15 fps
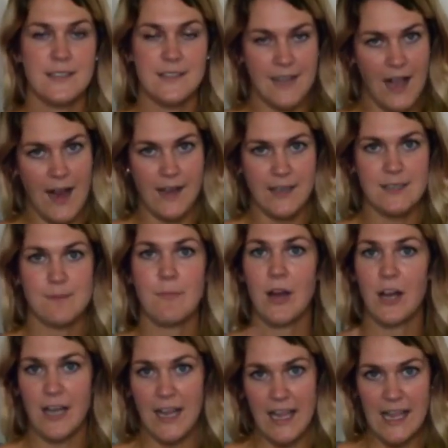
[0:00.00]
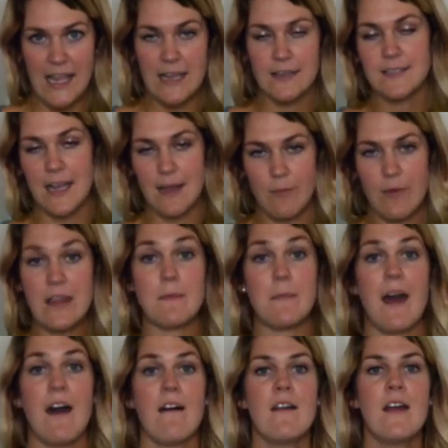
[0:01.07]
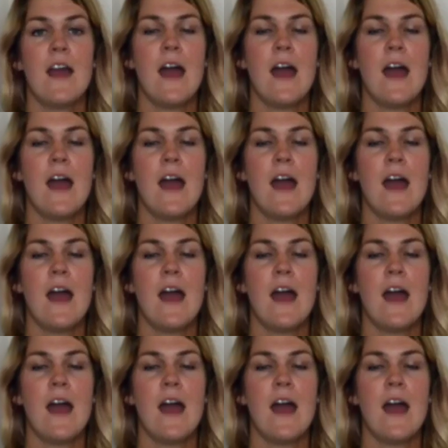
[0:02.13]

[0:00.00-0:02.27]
designed marketing-y type email.